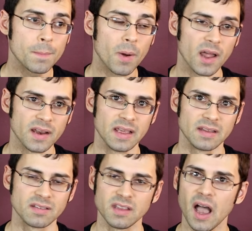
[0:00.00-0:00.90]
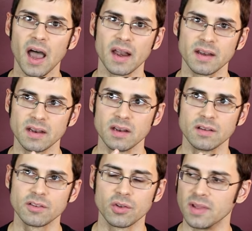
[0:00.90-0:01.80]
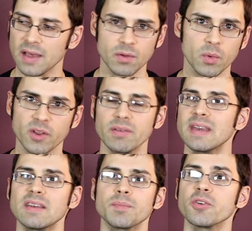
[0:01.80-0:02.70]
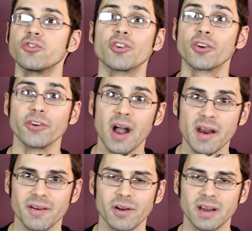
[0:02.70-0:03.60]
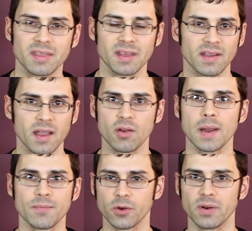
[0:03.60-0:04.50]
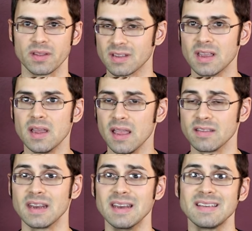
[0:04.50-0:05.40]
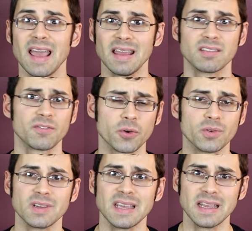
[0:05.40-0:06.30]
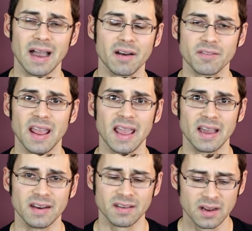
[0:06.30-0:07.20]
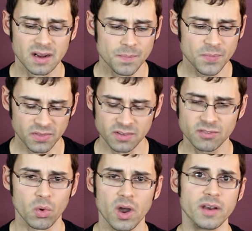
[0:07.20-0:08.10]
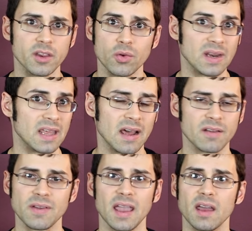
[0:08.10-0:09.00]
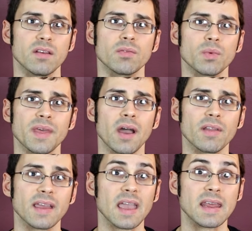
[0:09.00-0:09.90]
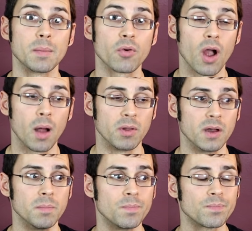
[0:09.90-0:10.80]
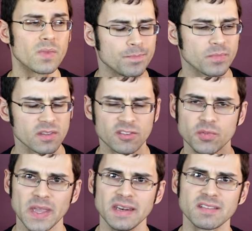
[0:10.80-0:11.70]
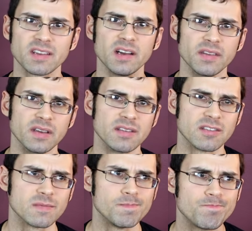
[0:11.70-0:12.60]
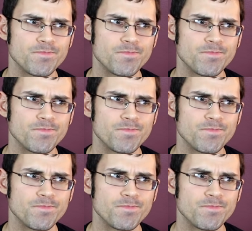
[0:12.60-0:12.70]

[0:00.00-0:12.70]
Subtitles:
but it's not to a level where you'd need to put sugar on it or anything. Like a grapefruit is an intense fruit to eat out of hand. This one you could eat out of hand without like any problem. The sweetness on this